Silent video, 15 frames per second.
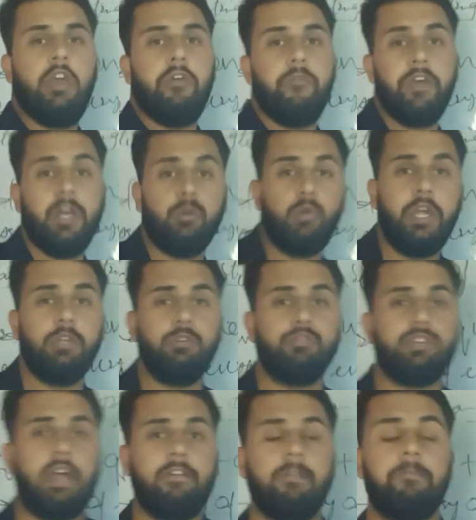we are going to
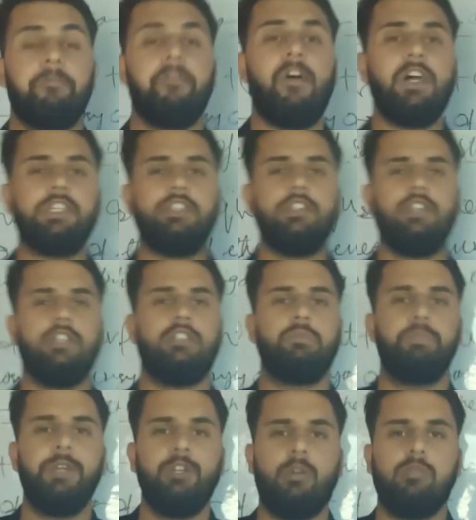travel faster than
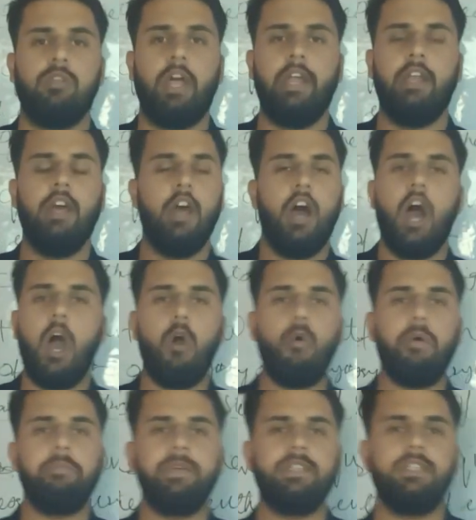speed of light. How
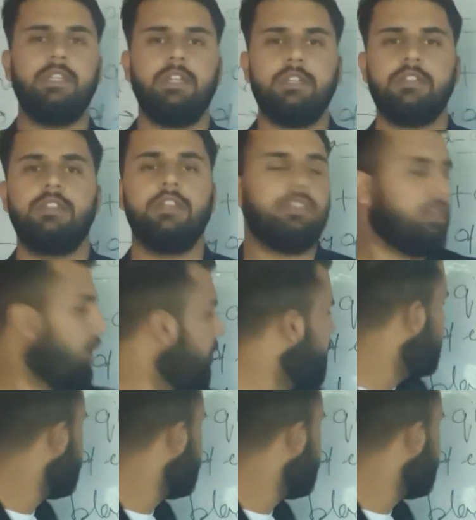amazing is this if